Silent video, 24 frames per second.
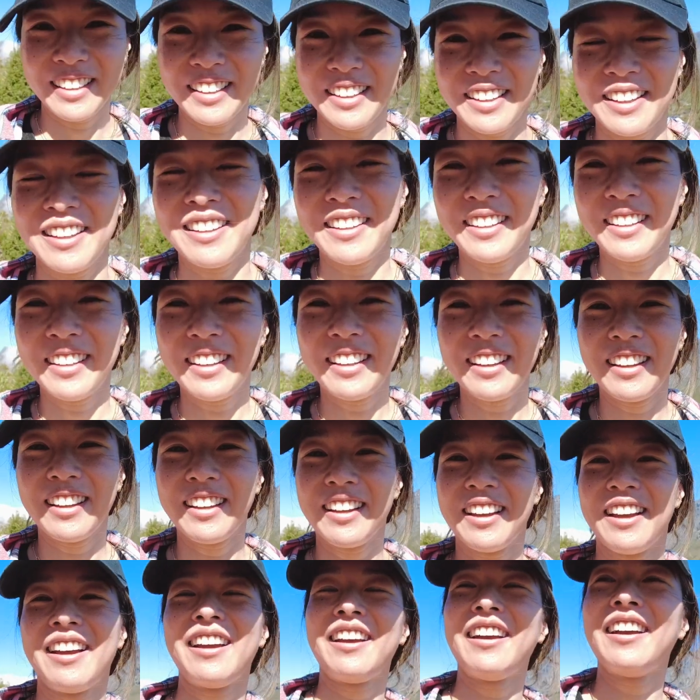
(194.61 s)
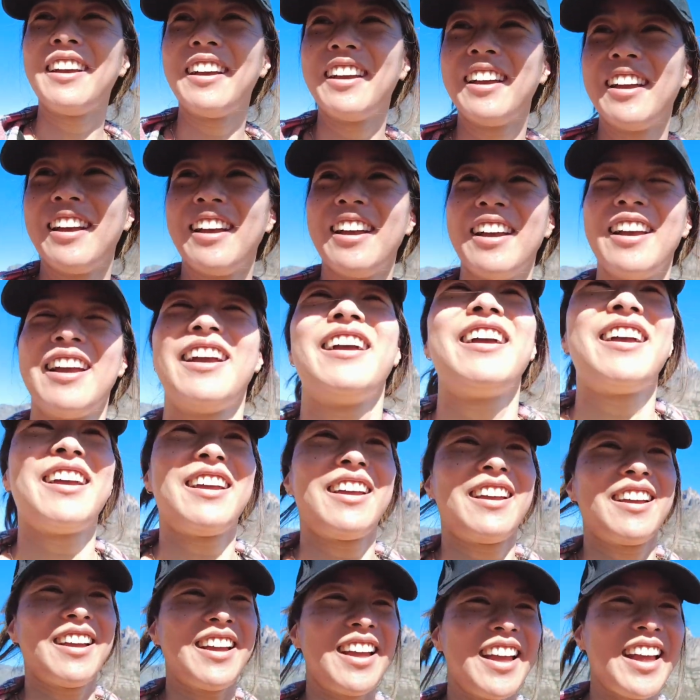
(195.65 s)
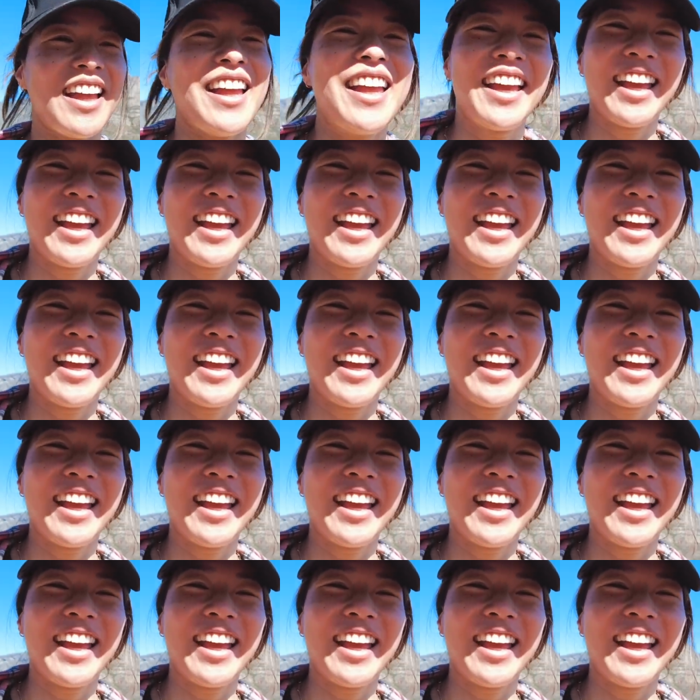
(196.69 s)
Because they told us it was a thing to do here.